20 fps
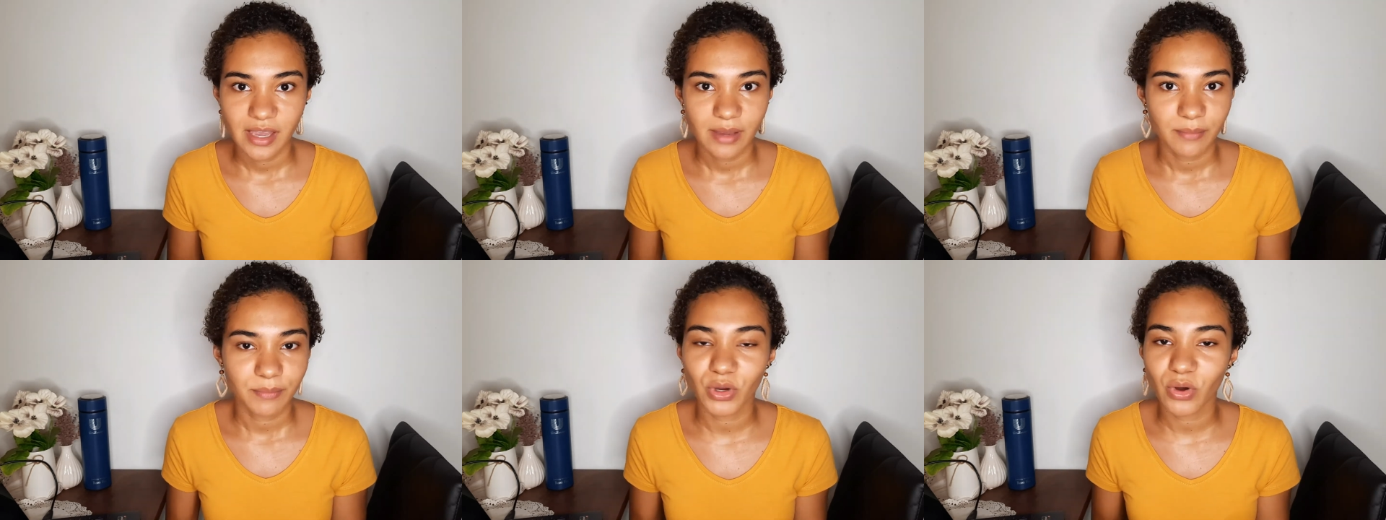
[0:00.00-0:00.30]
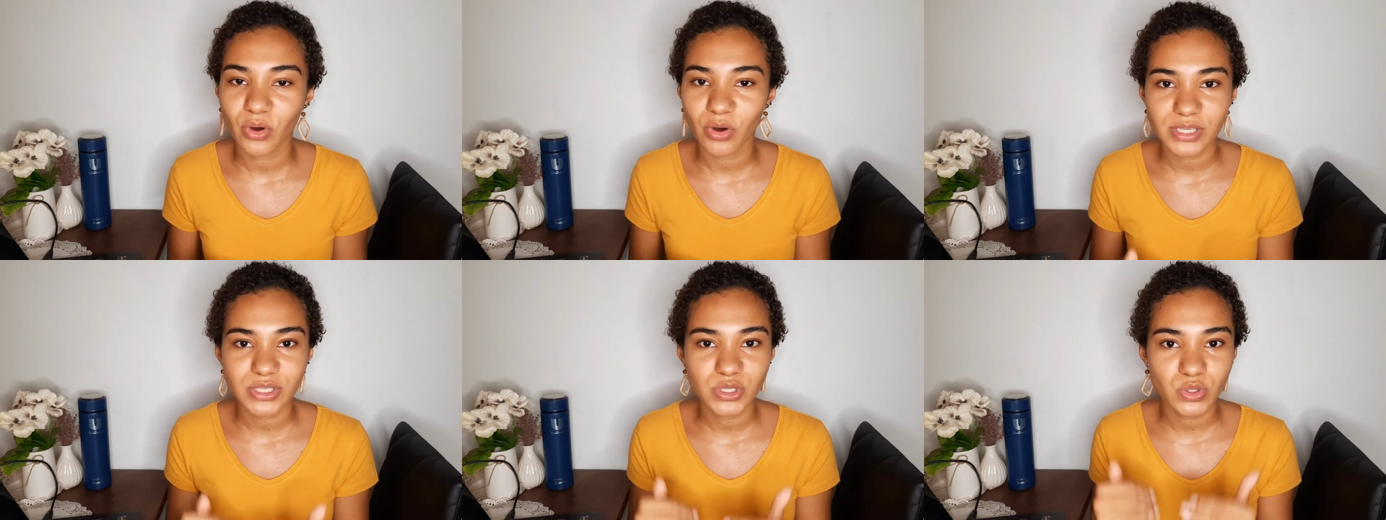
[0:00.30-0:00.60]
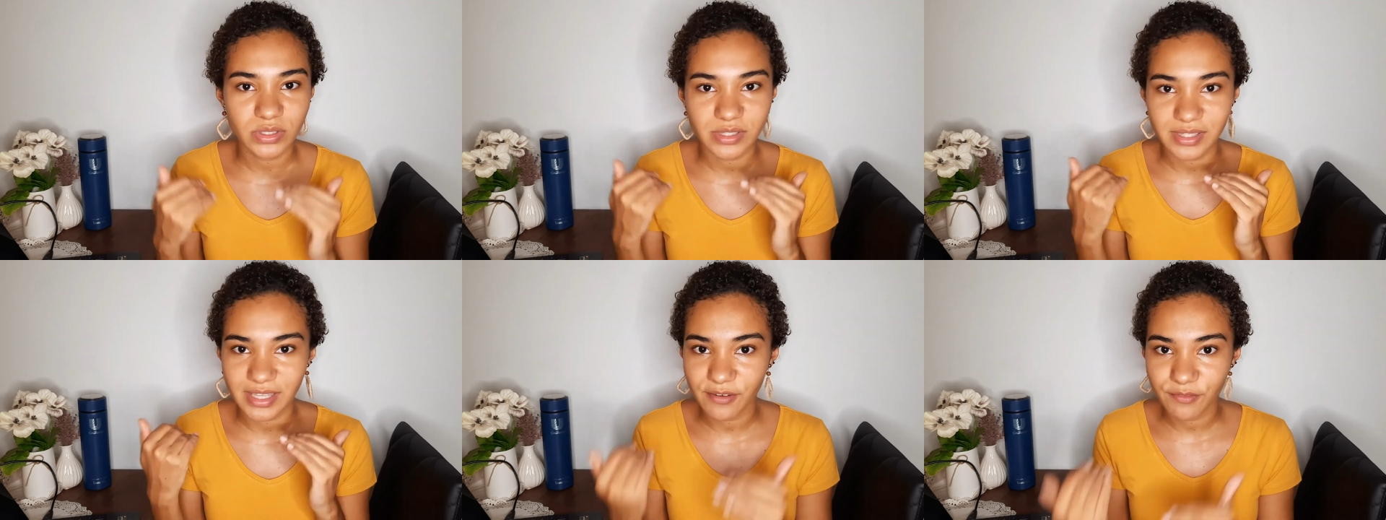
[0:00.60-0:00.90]

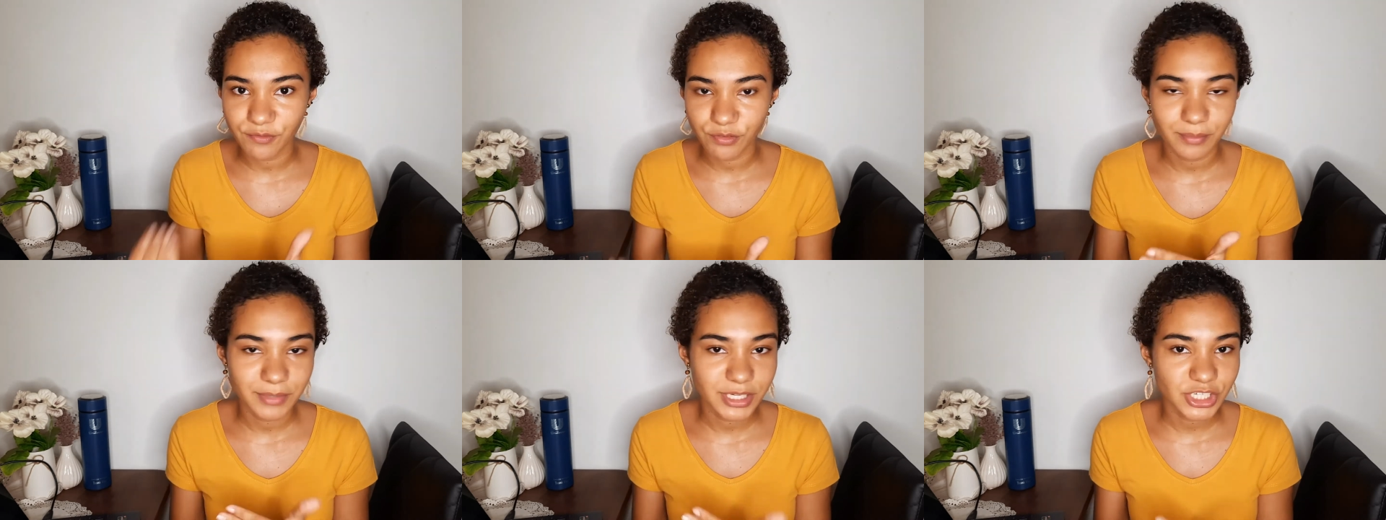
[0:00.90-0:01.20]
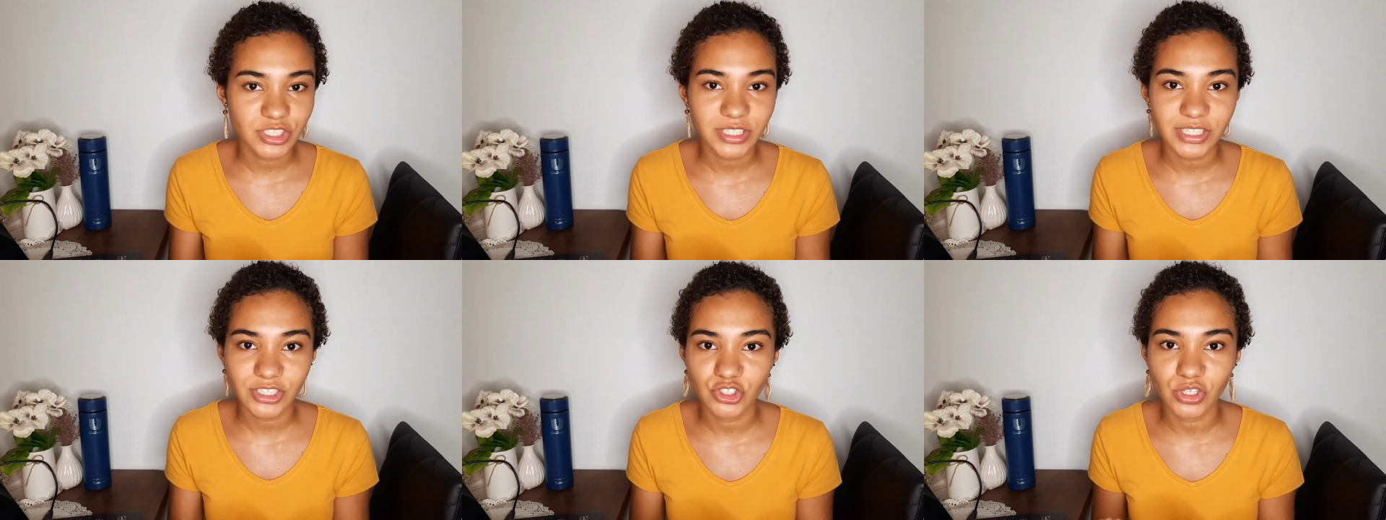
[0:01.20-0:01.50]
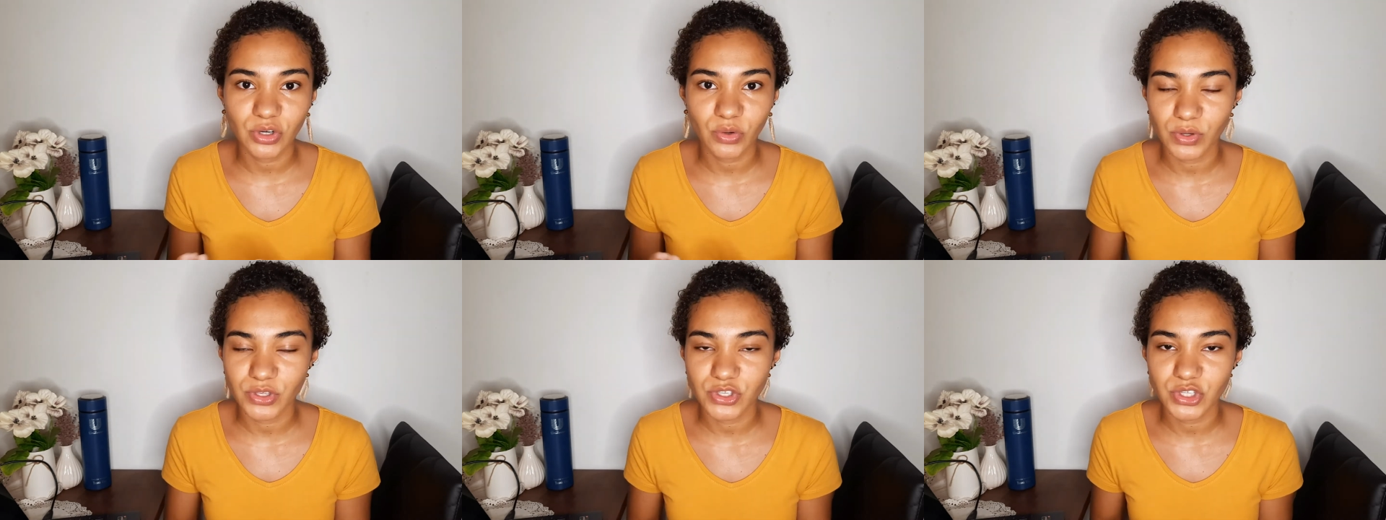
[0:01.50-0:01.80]
because the information that you're
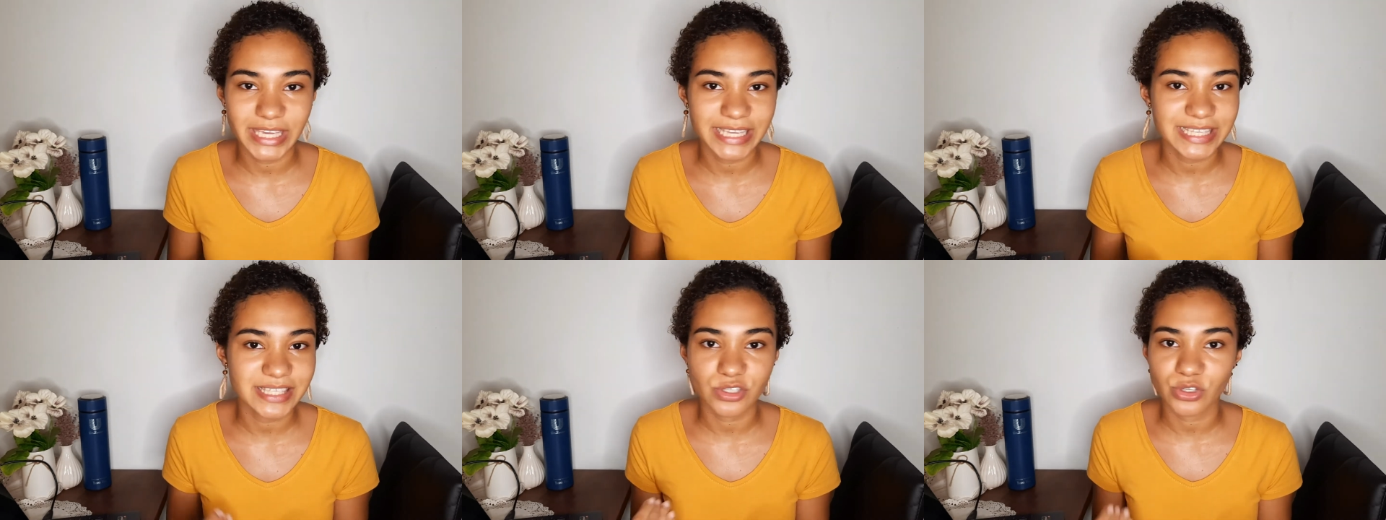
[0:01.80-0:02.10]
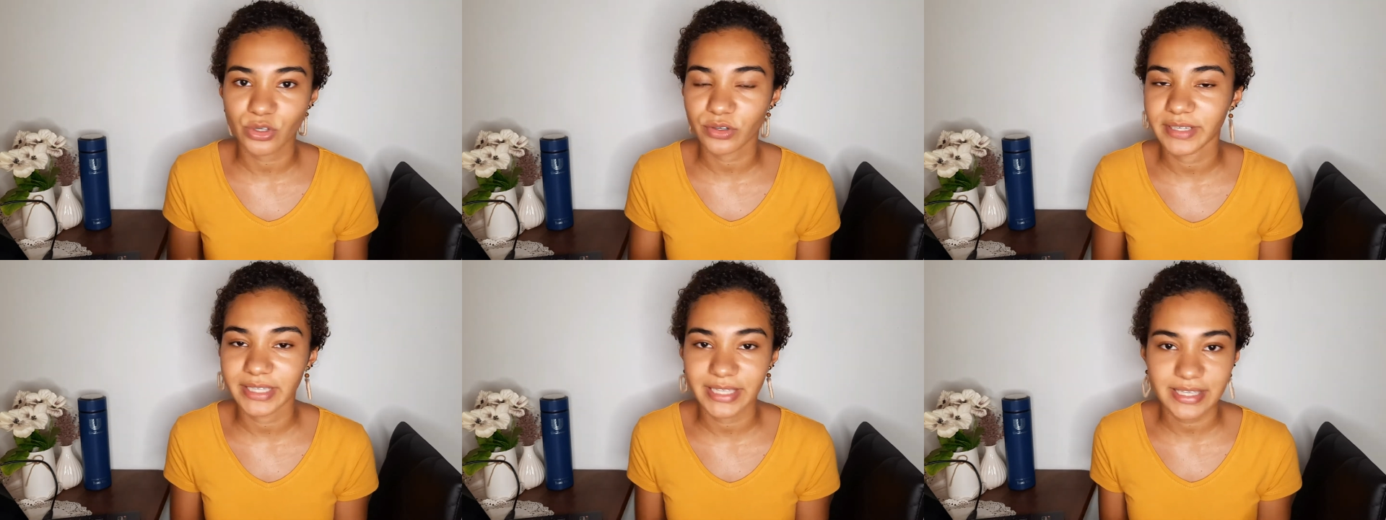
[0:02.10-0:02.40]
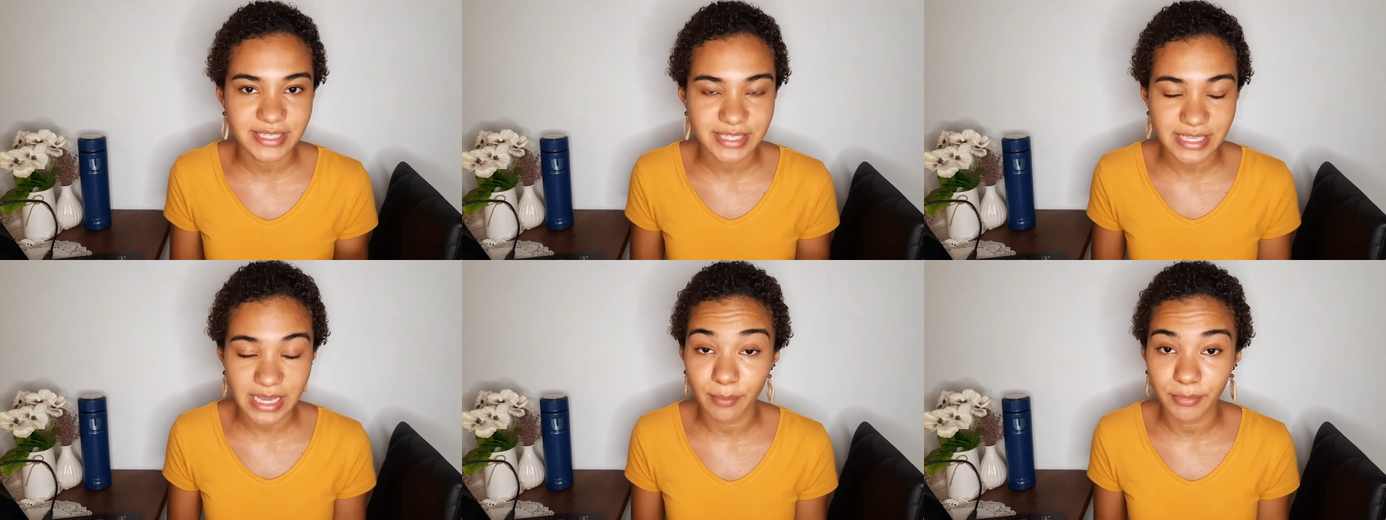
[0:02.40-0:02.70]
going to get is already
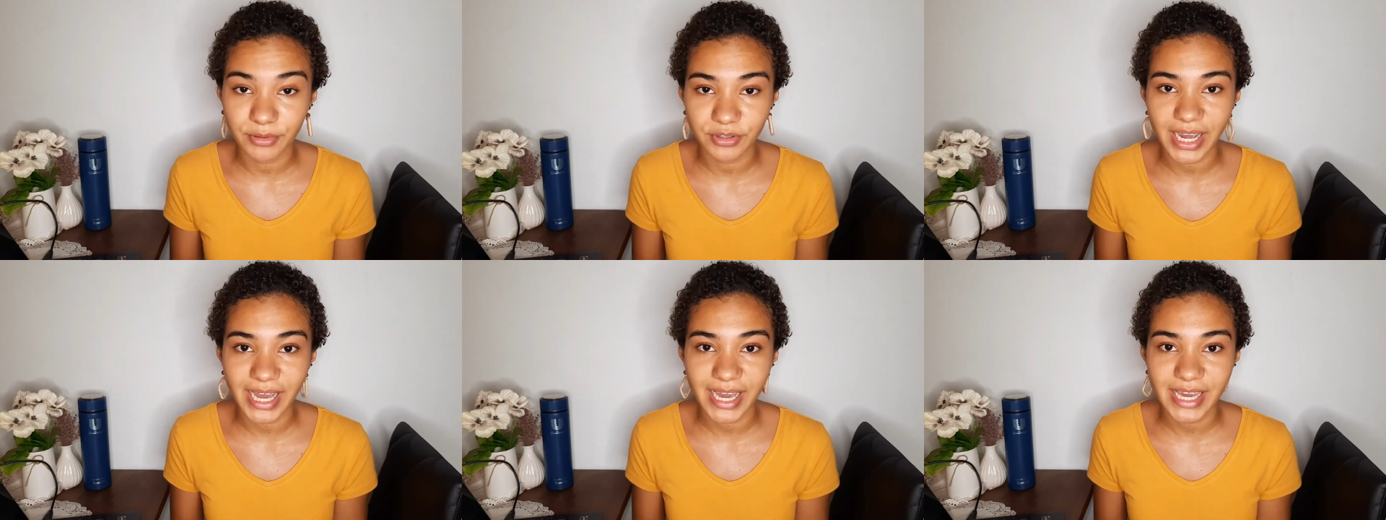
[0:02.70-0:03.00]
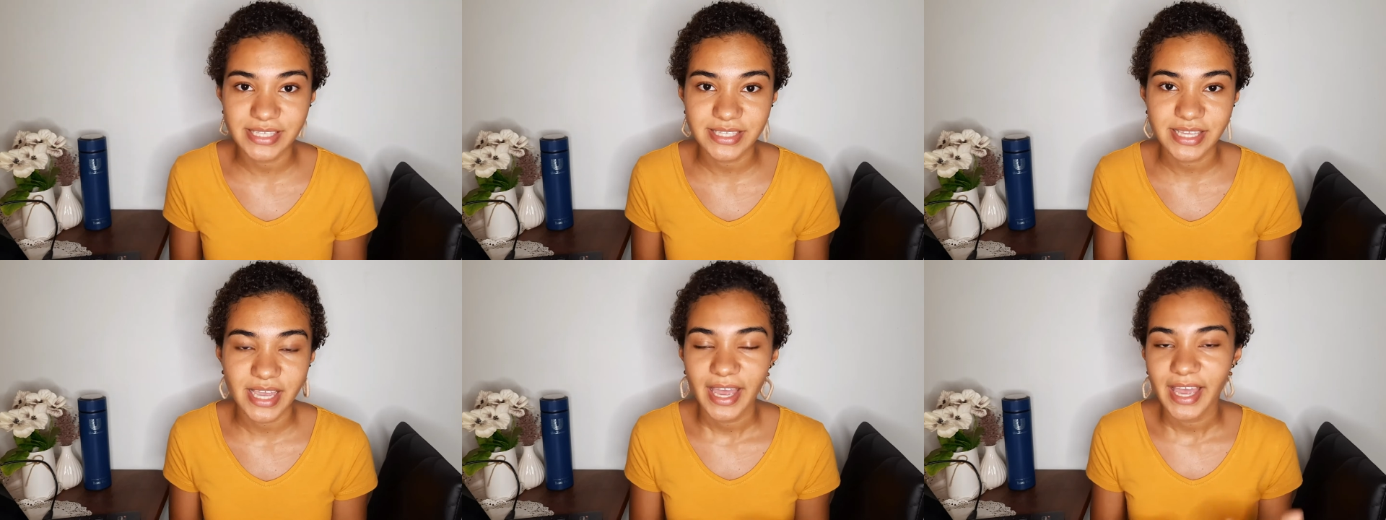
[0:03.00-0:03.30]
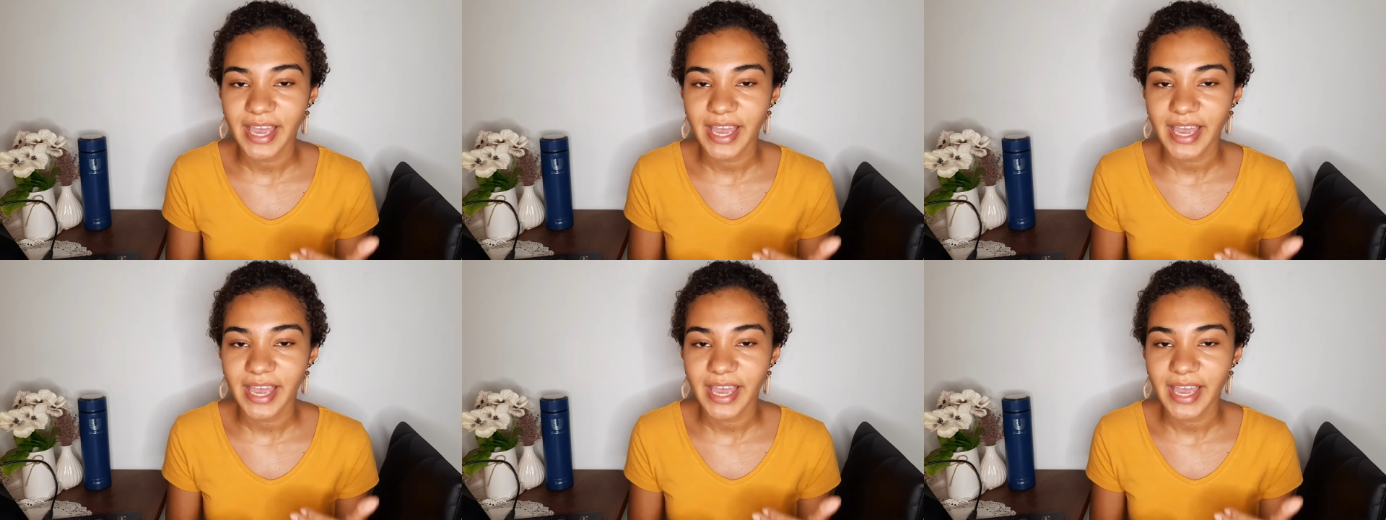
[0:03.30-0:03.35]
summarized